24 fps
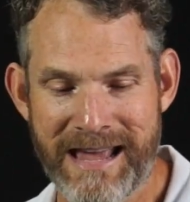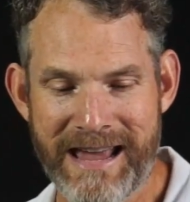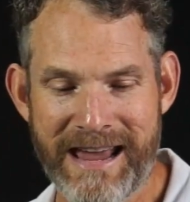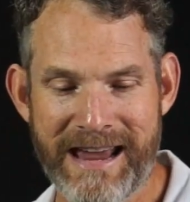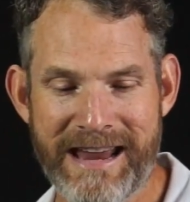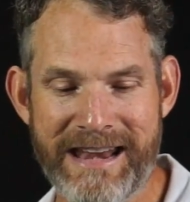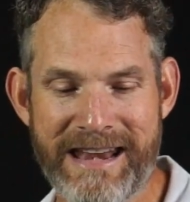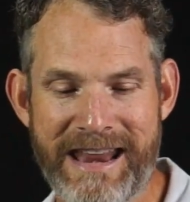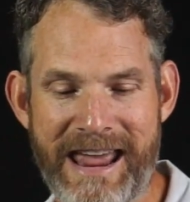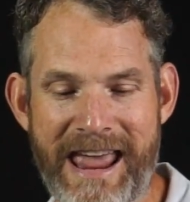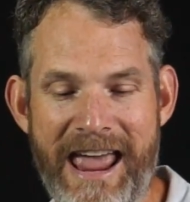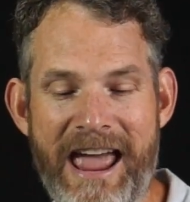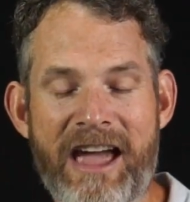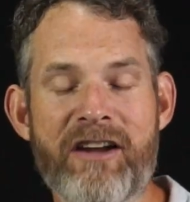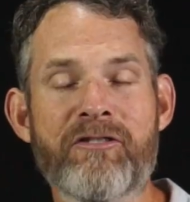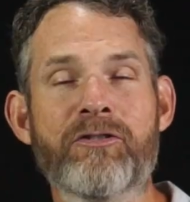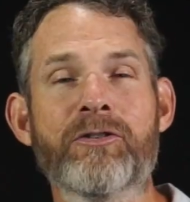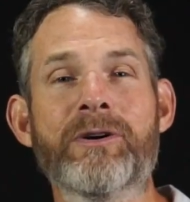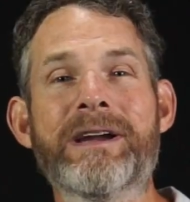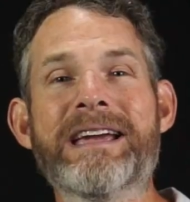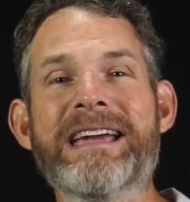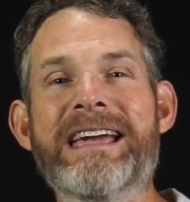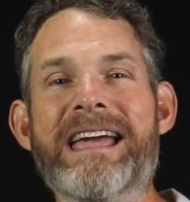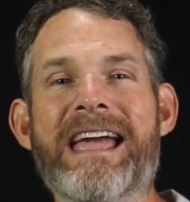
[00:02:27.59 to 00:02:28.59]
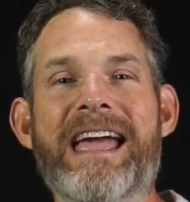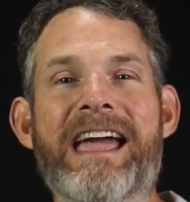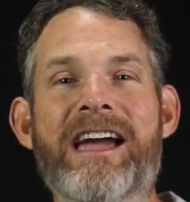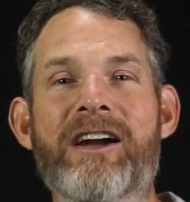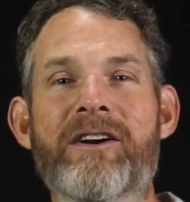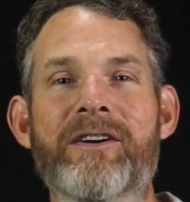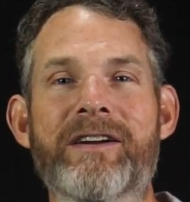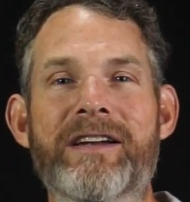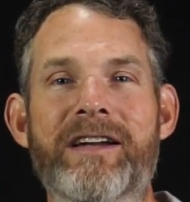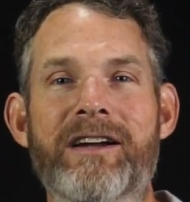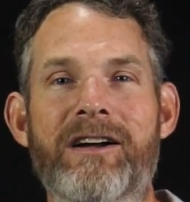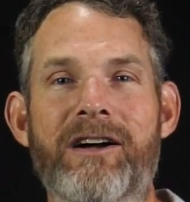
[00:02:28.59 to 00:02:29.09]
in every
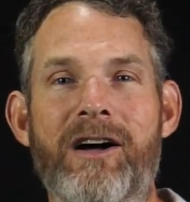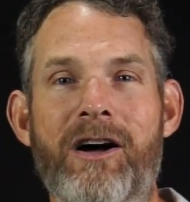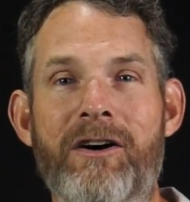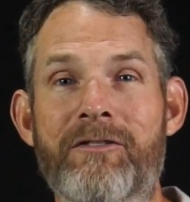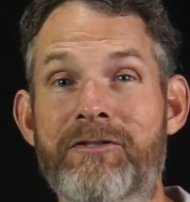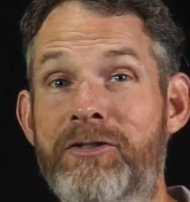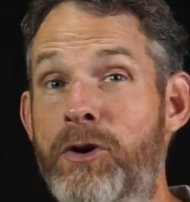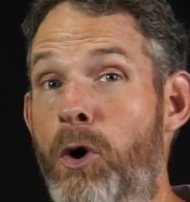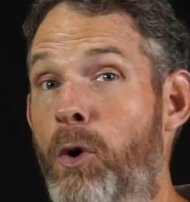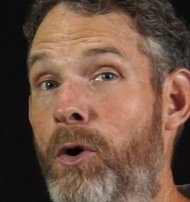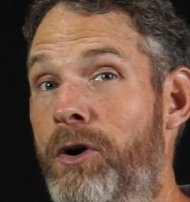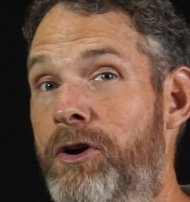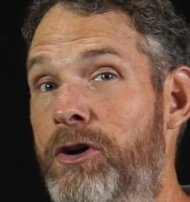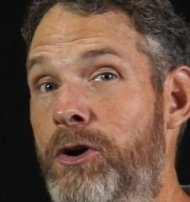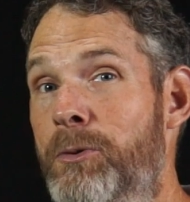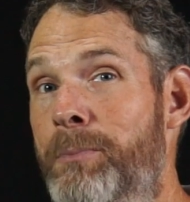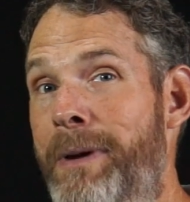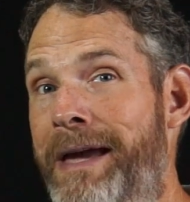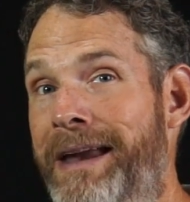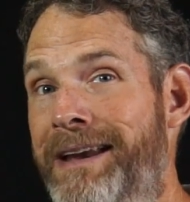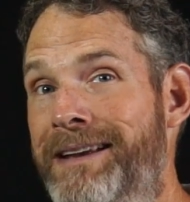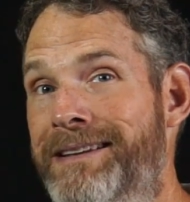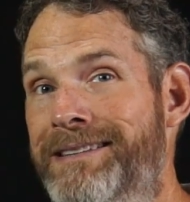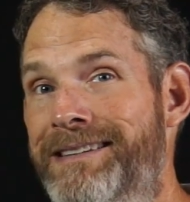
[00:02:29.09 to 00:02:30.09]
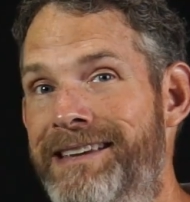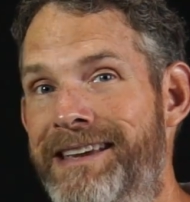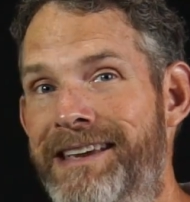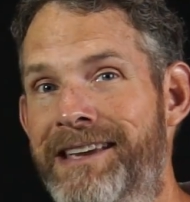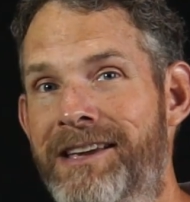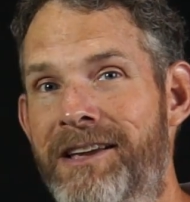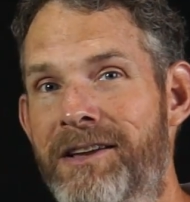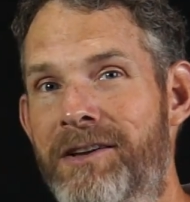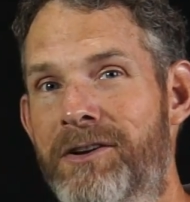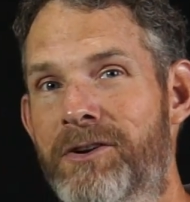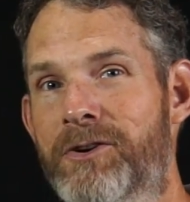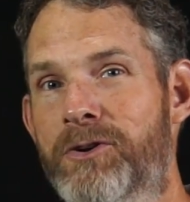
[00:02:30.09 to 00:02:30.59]
area of your
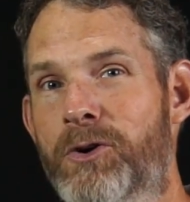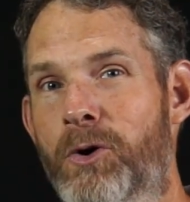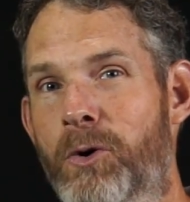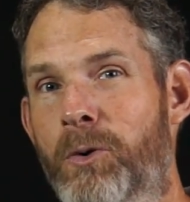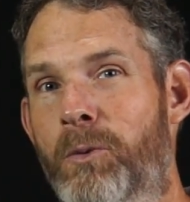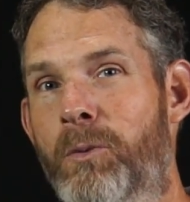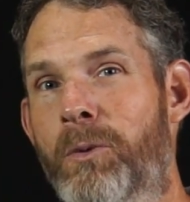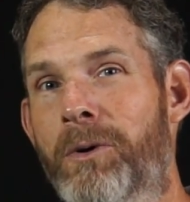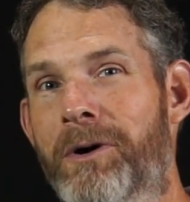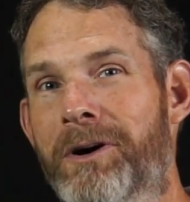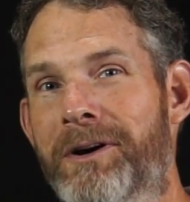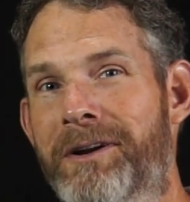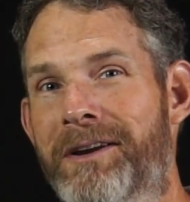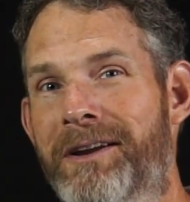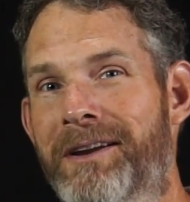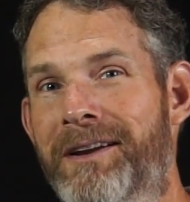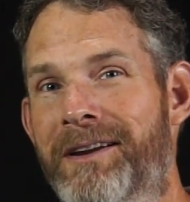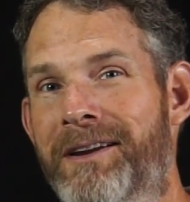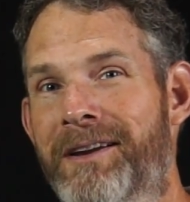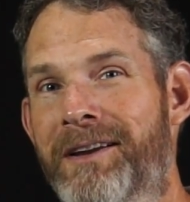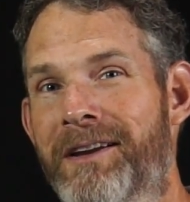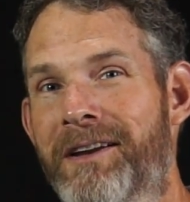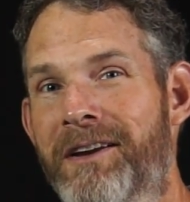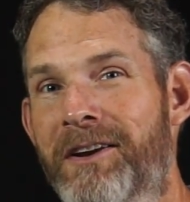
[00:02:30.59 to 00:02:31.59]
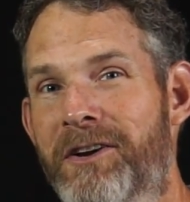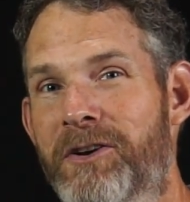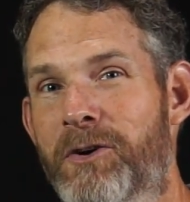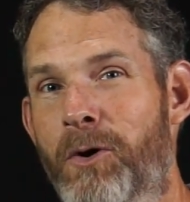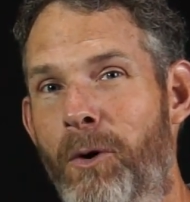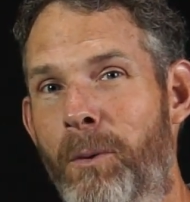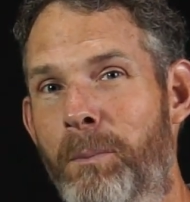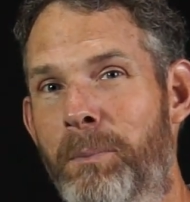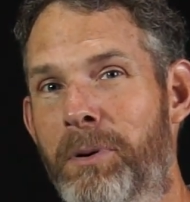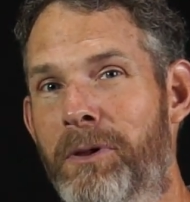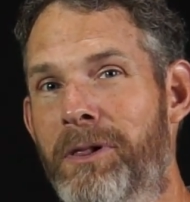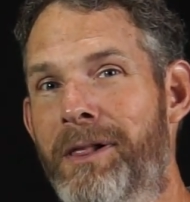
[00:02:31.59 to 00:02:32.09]
humanity your work,
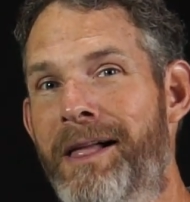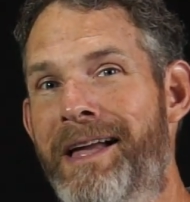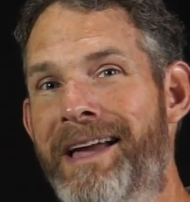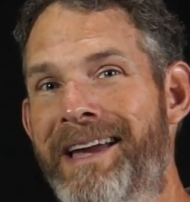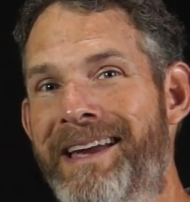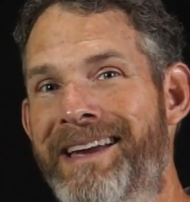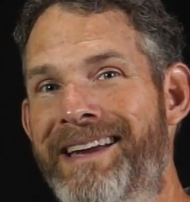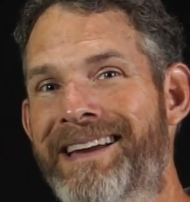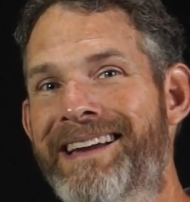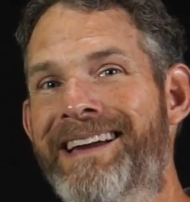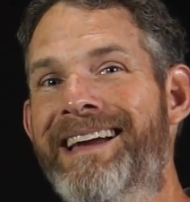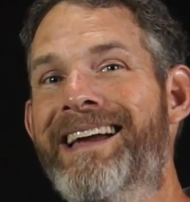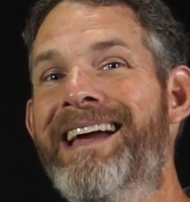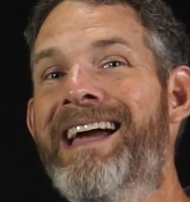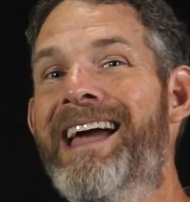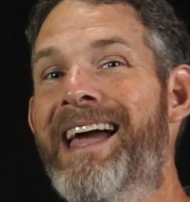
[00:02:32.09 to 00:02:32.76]
your play,